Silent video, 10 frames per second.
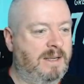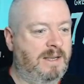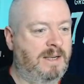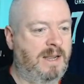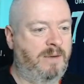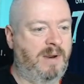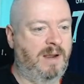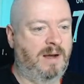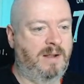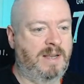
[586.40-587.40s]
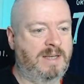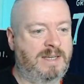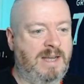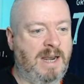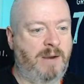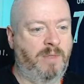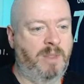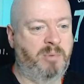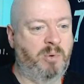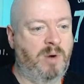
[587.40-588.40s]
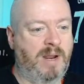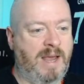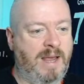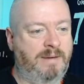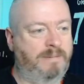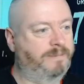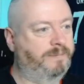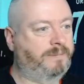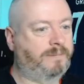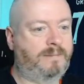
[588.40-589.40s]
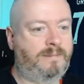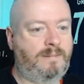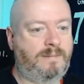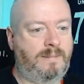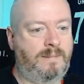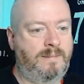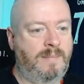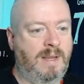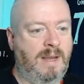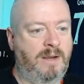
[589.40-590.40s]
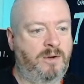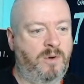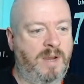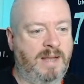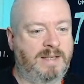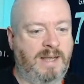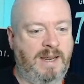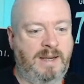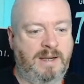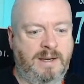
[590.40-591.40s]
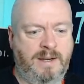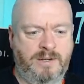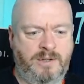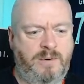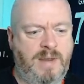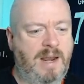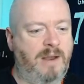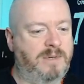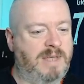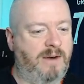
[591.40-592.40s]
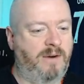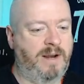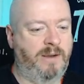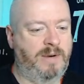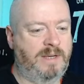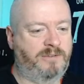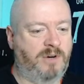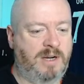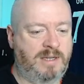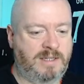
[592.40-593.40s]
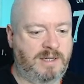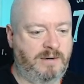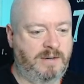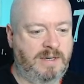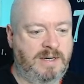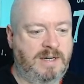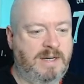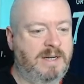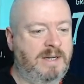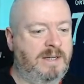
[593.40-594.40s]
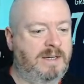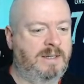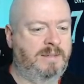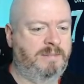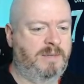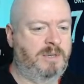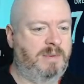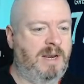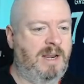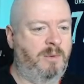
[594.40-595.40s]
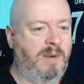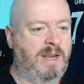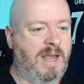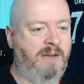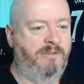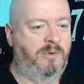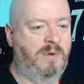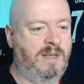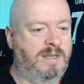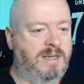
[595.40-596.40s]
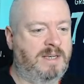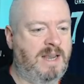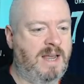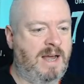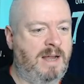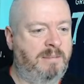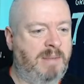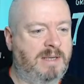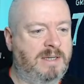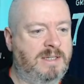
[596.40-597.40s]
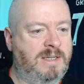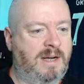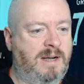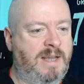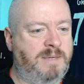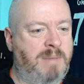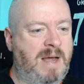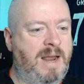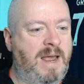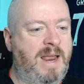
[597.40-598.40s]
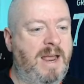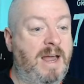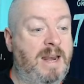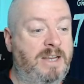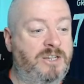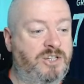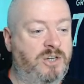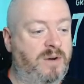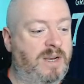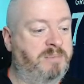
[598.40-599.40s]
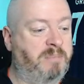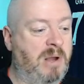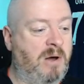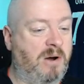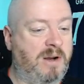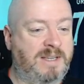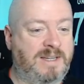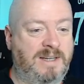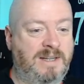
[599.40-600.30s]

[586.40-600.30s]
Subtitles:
There we are. There's Diallo on the ball again. And Kouyaté. 2 yellows there, I noticed, for us. So to be a little bit careful. Into Dia. Back to Sarr. There's Mane. And his shot is blocked.